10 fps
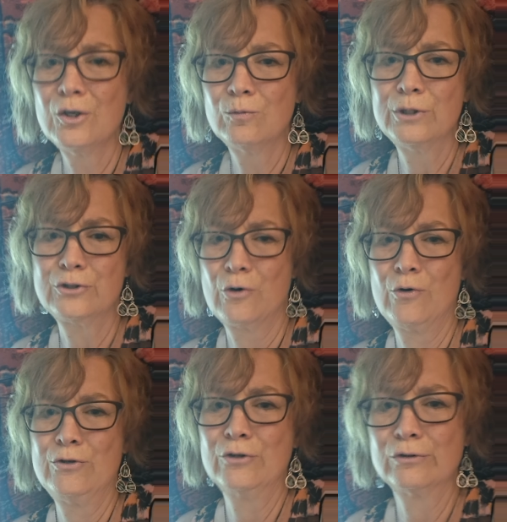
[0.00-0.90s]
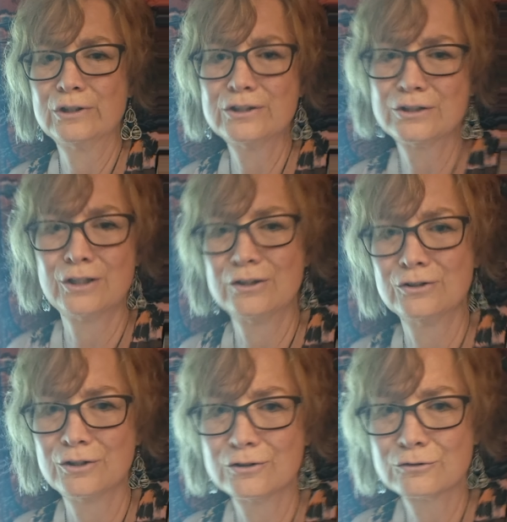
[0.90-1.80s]
return your
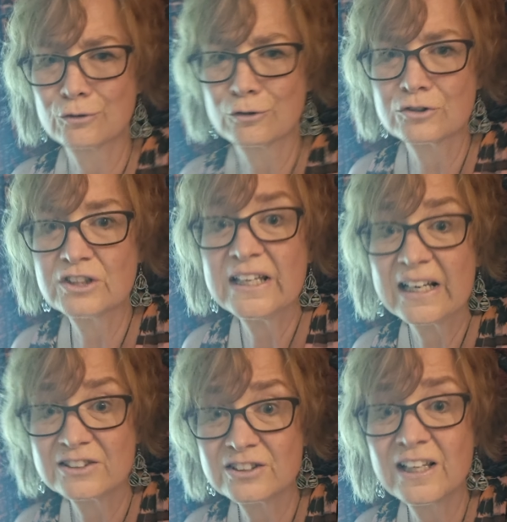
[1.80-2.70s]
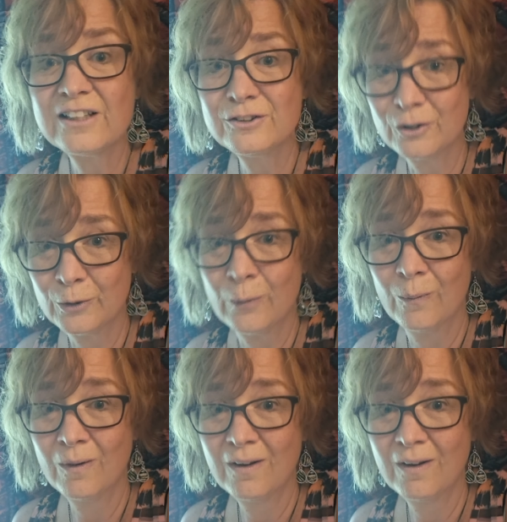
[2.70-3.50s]
listings in a search. Yes, they do,